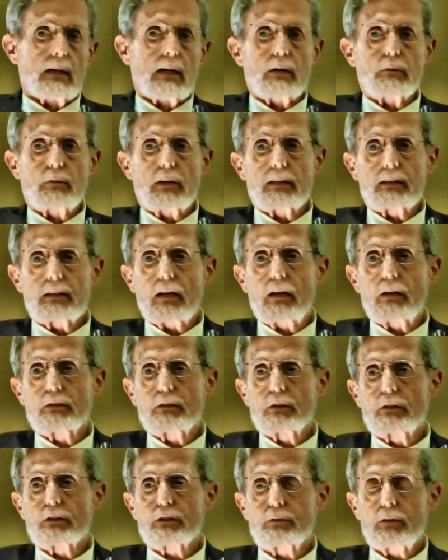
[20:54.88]
I went down
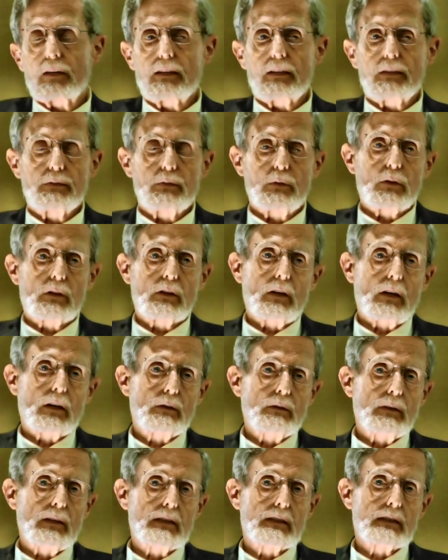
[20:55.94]
those 24
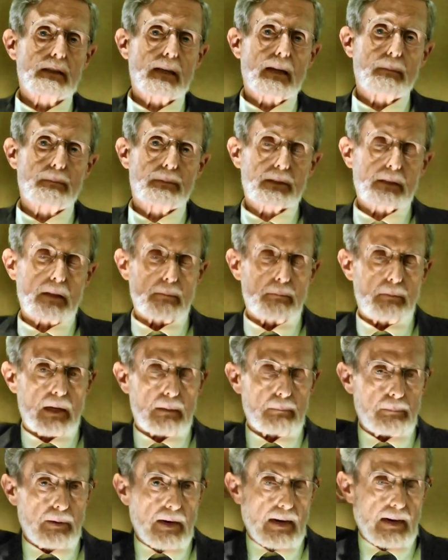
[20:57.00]
concrete steps on my
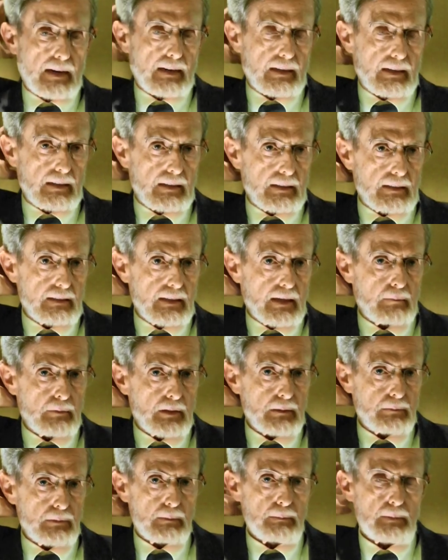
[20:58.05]
back and I
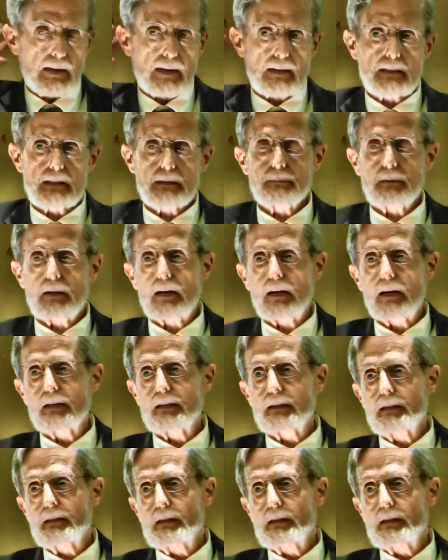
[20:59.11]
damaged my back spine